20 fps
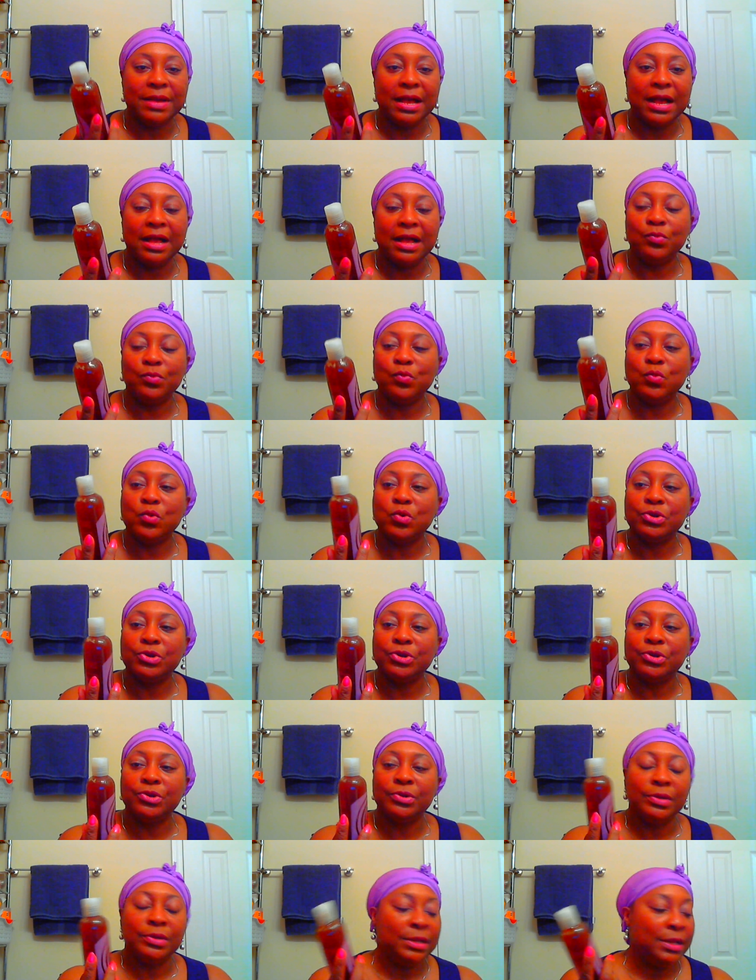hot
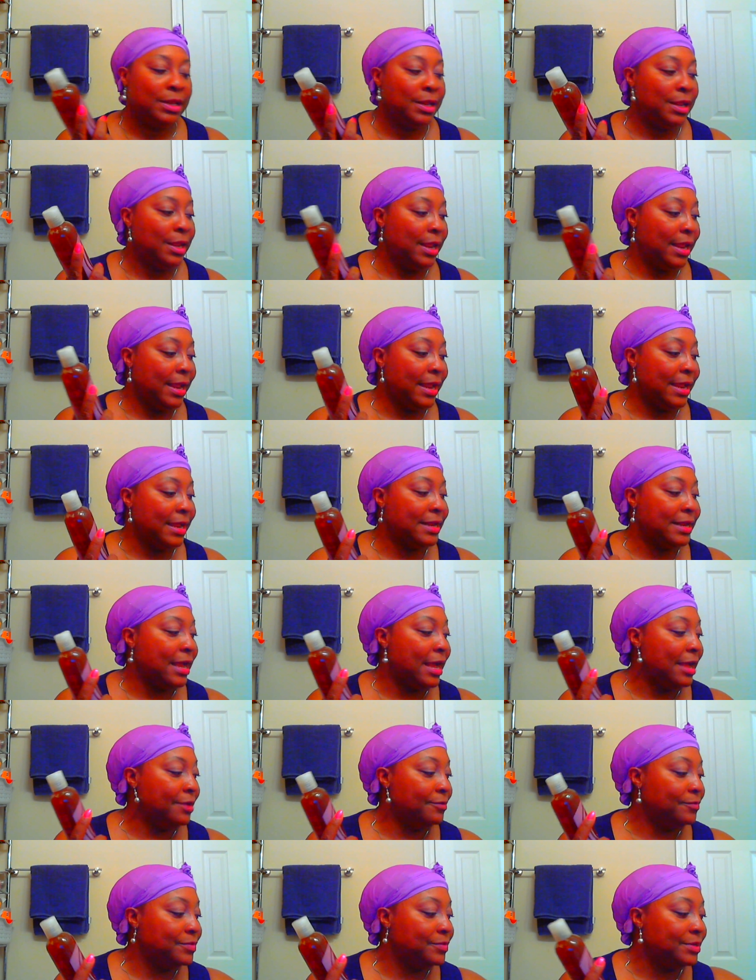water, and
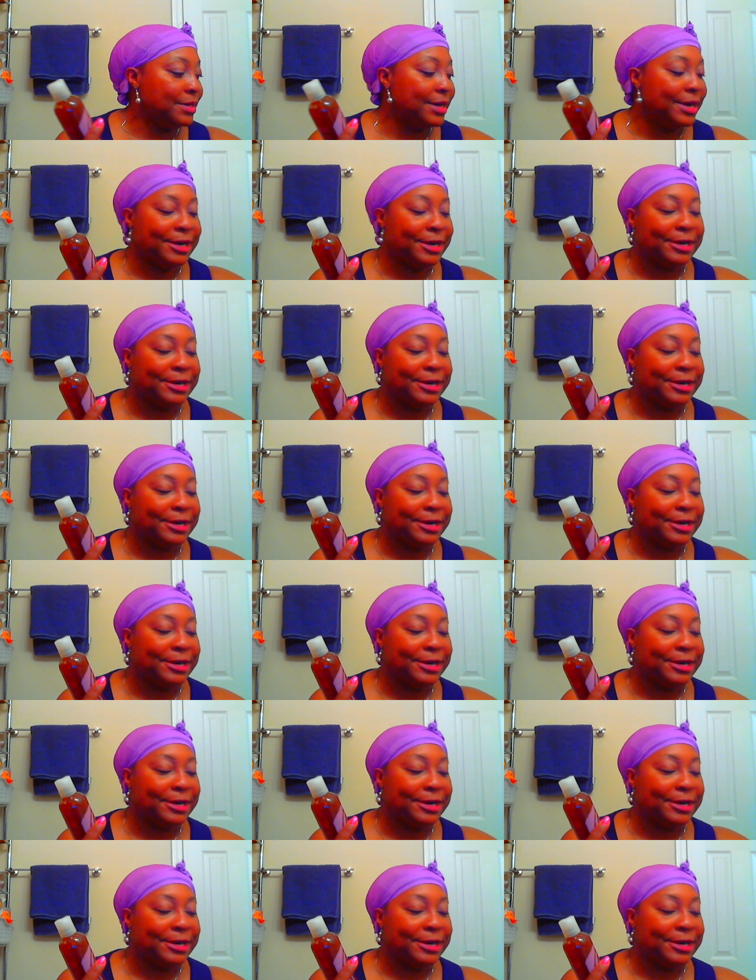I will